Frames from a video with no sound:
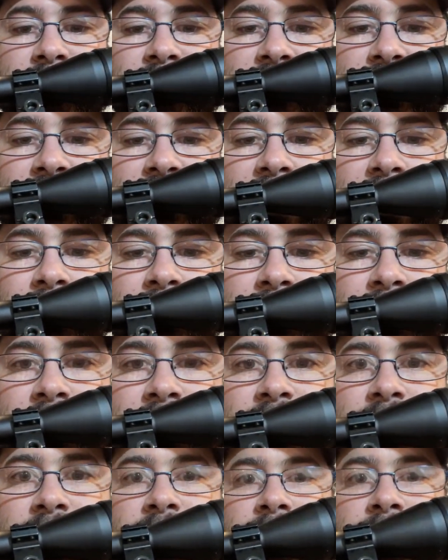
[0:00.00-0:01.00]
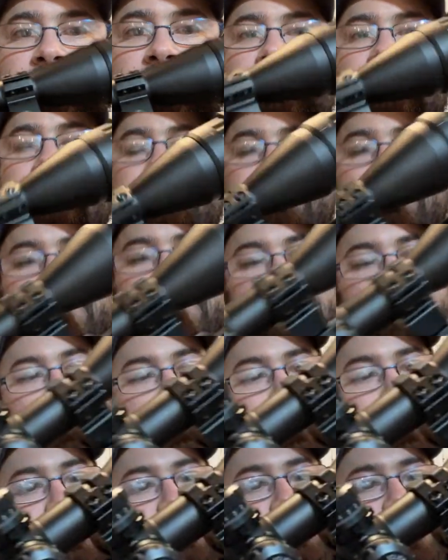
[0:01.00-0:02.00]
down to 0,
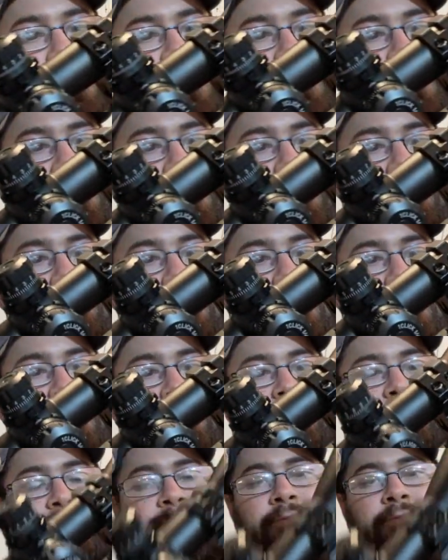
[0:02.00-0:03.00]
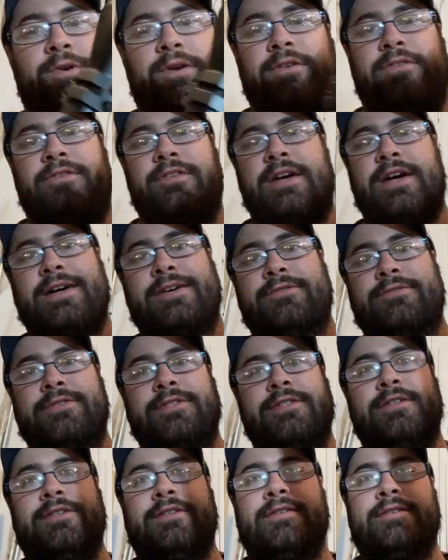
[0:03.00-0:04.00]
and we are about
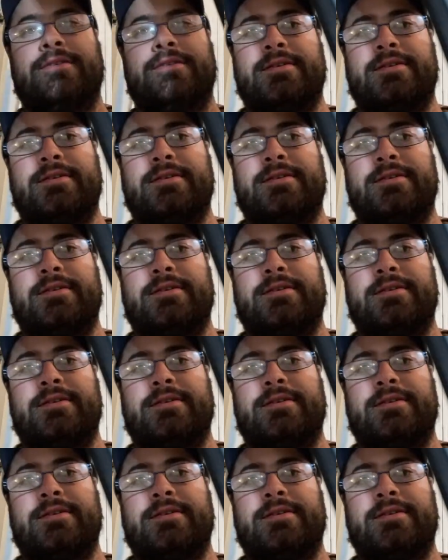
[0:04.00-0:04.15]
4,000